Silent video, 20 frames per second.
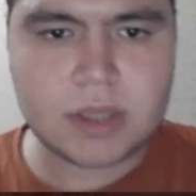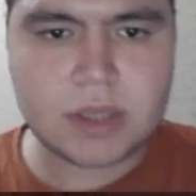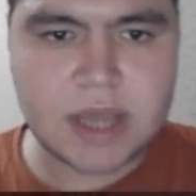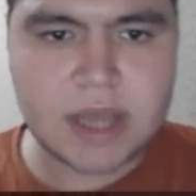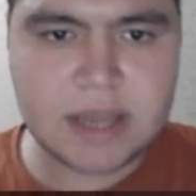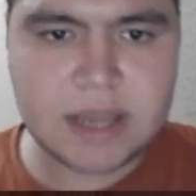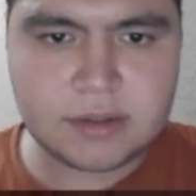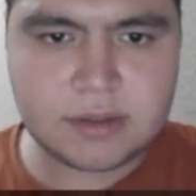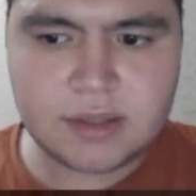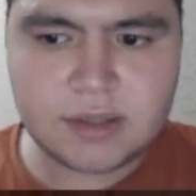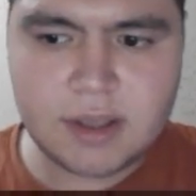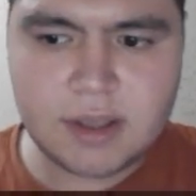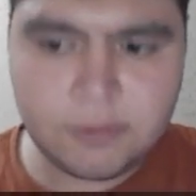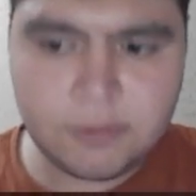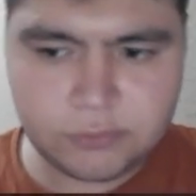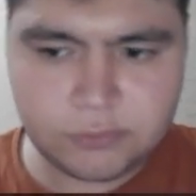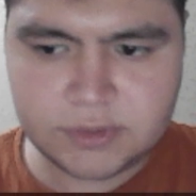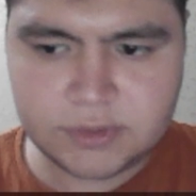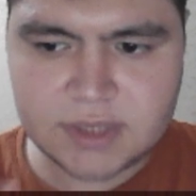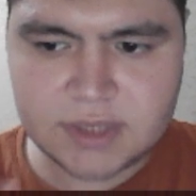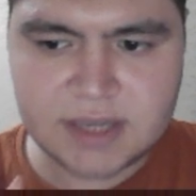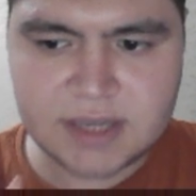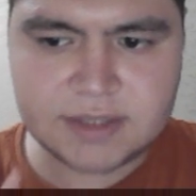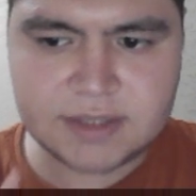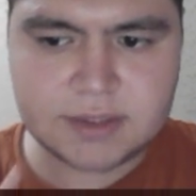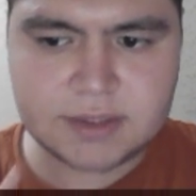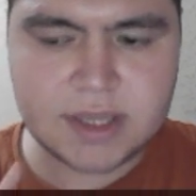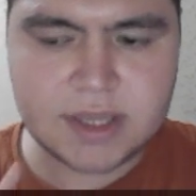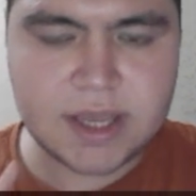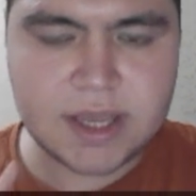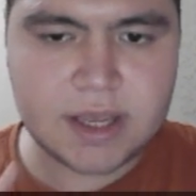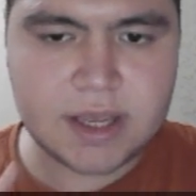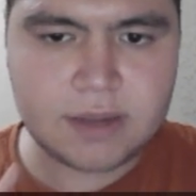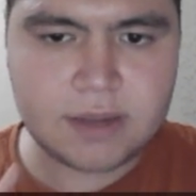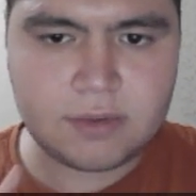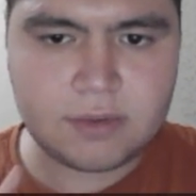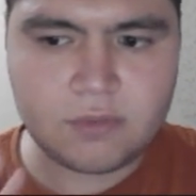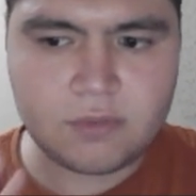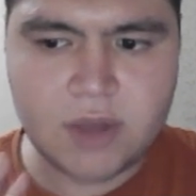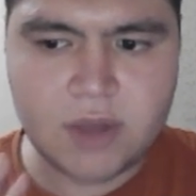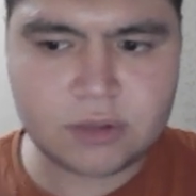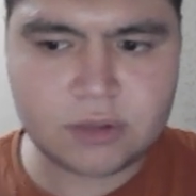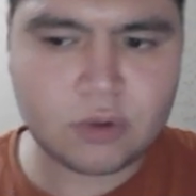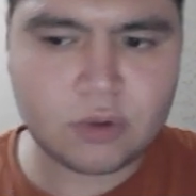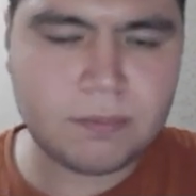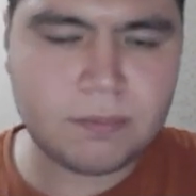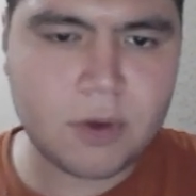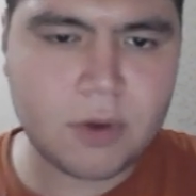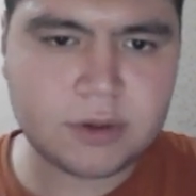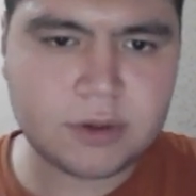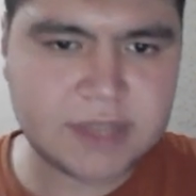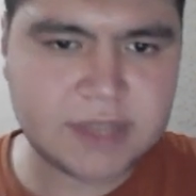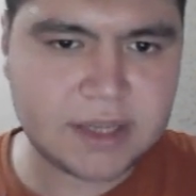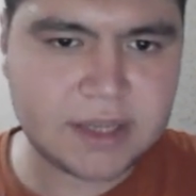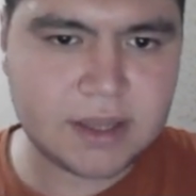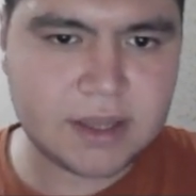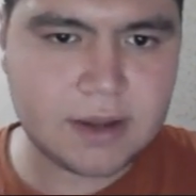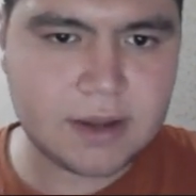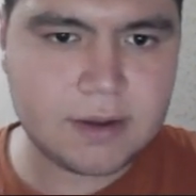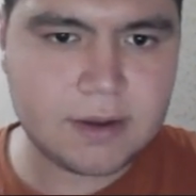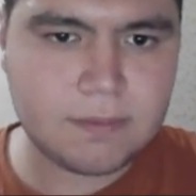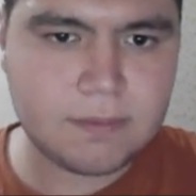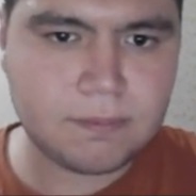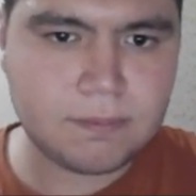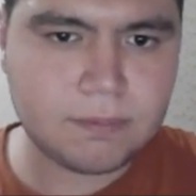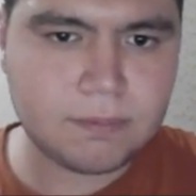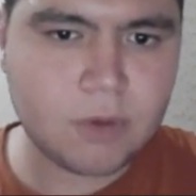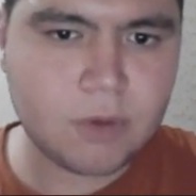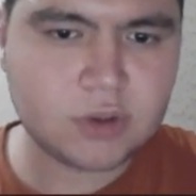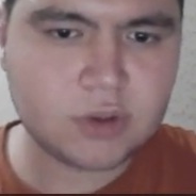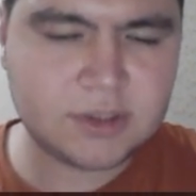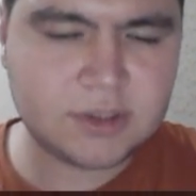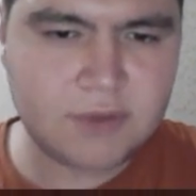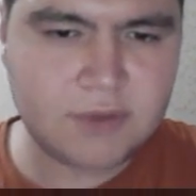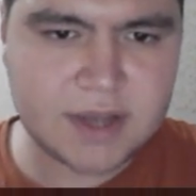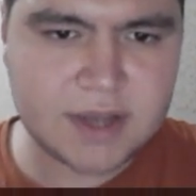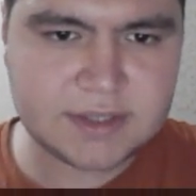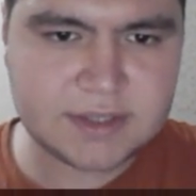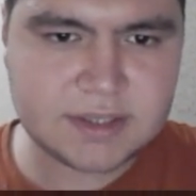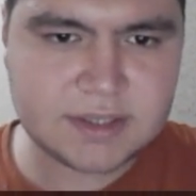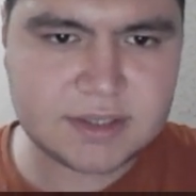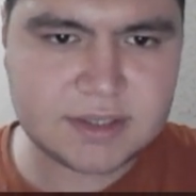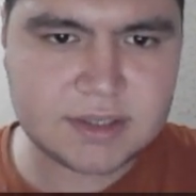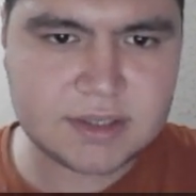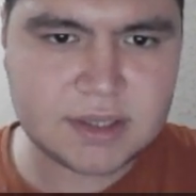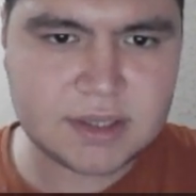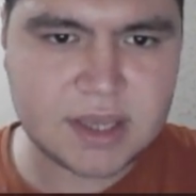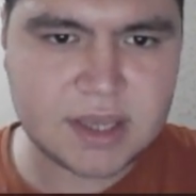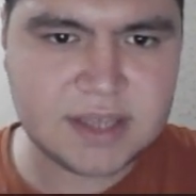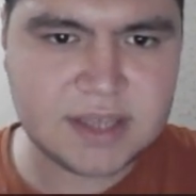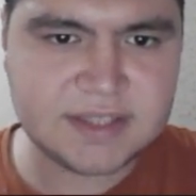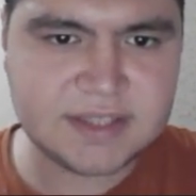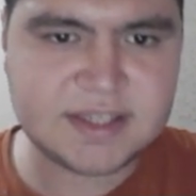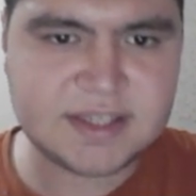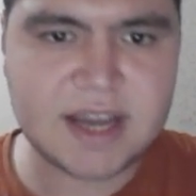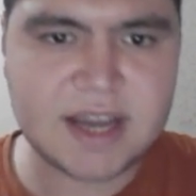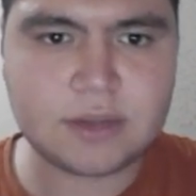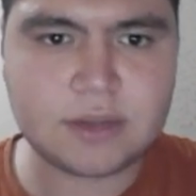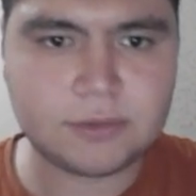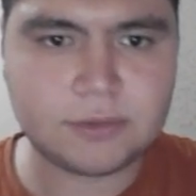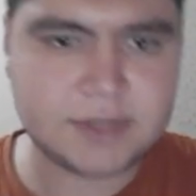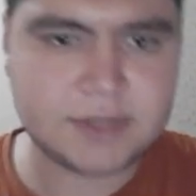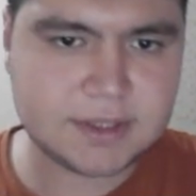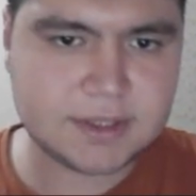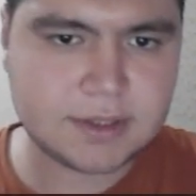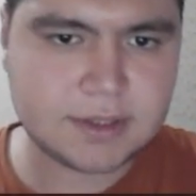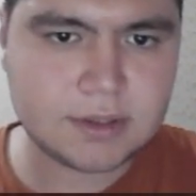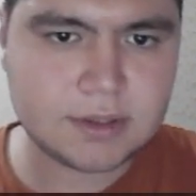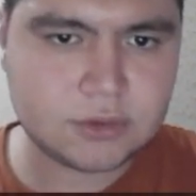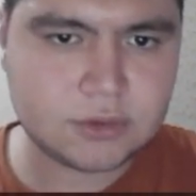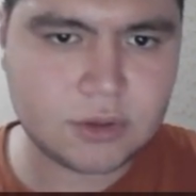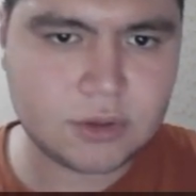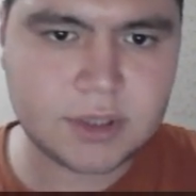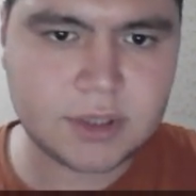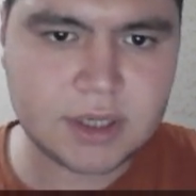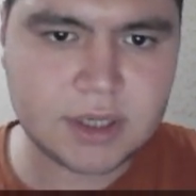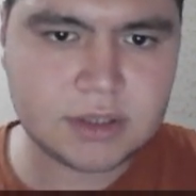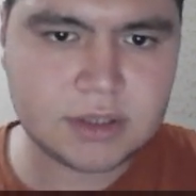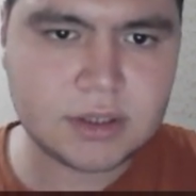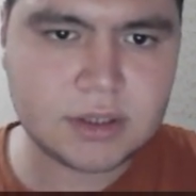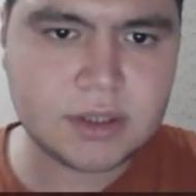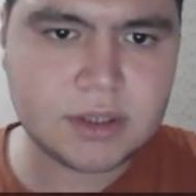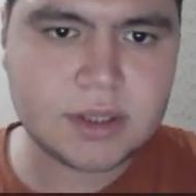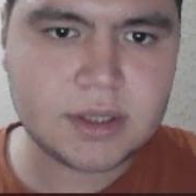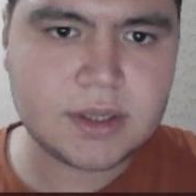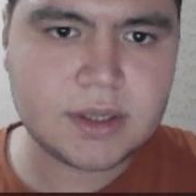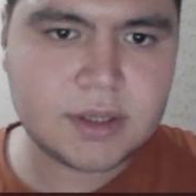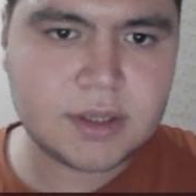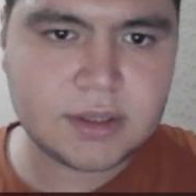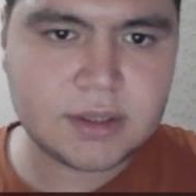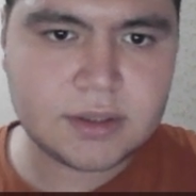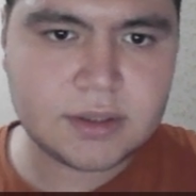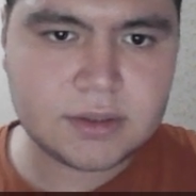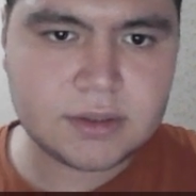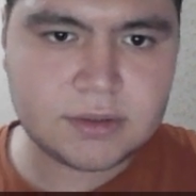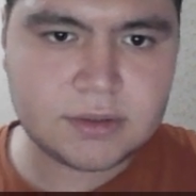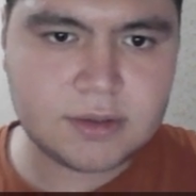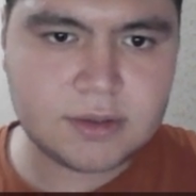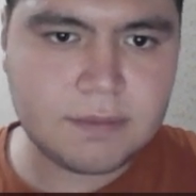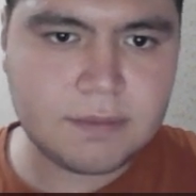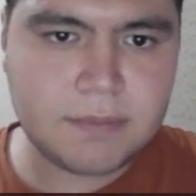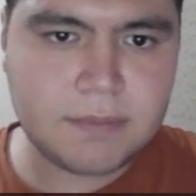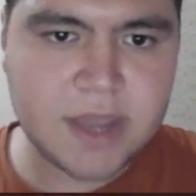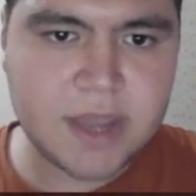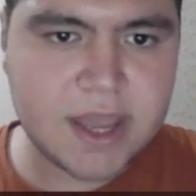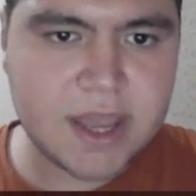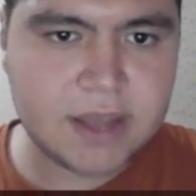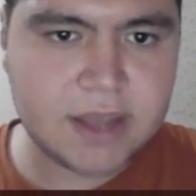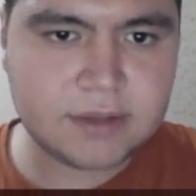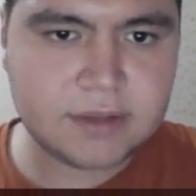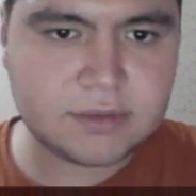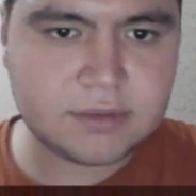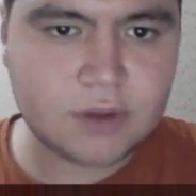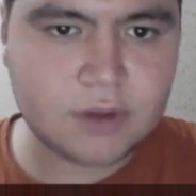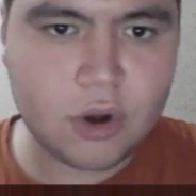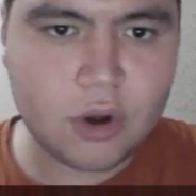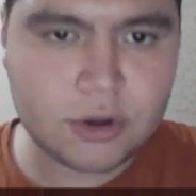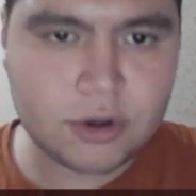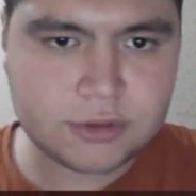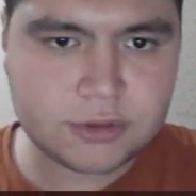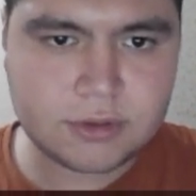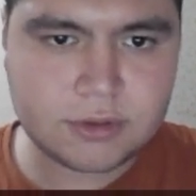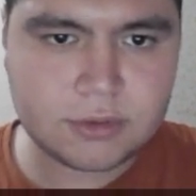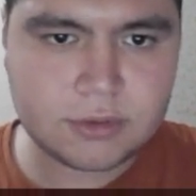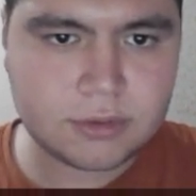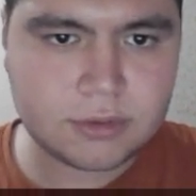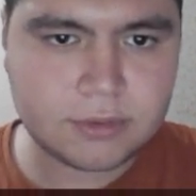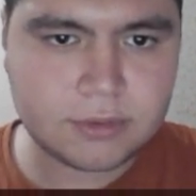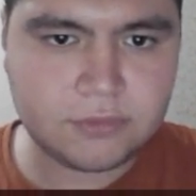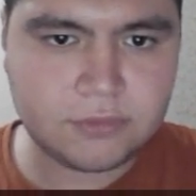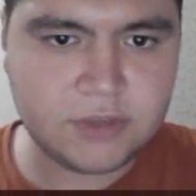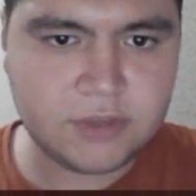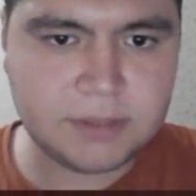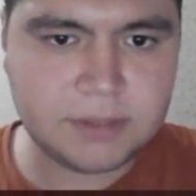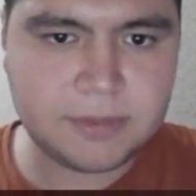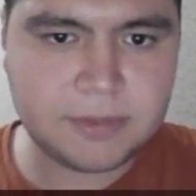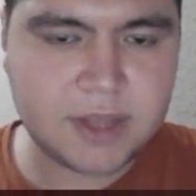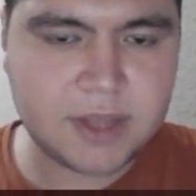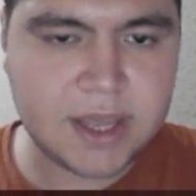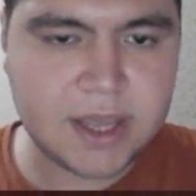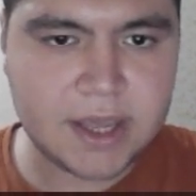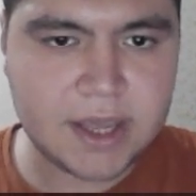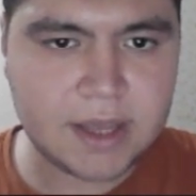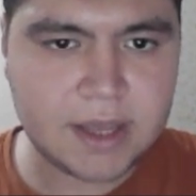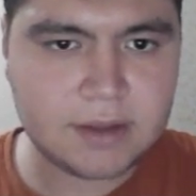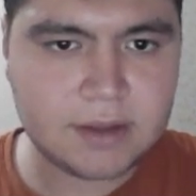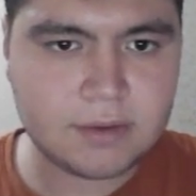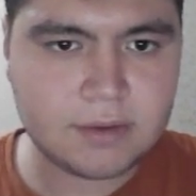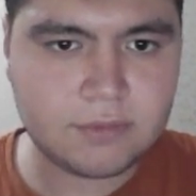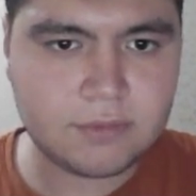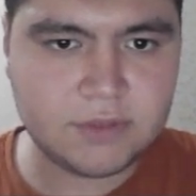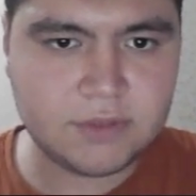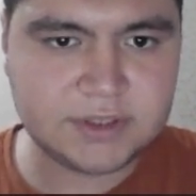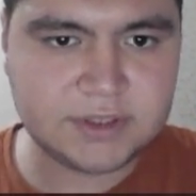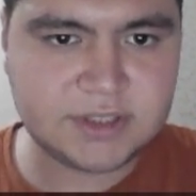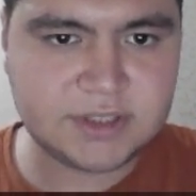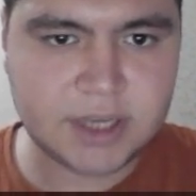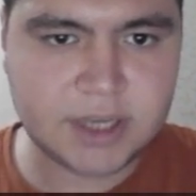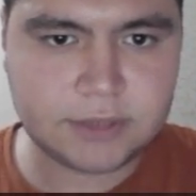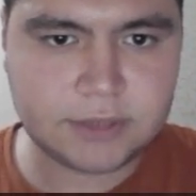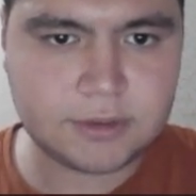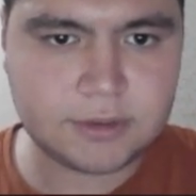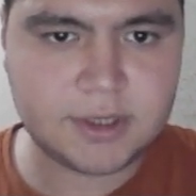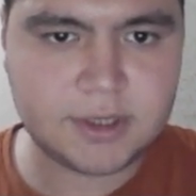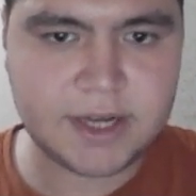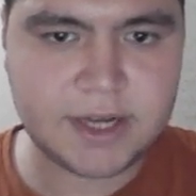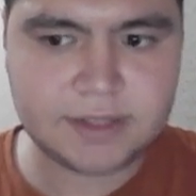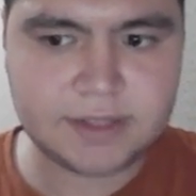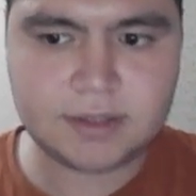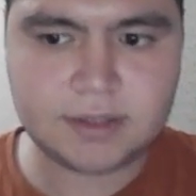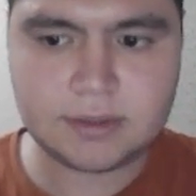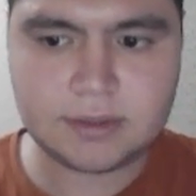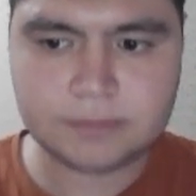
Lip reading: And if there is one or more devices inside of this circle, the host will try to create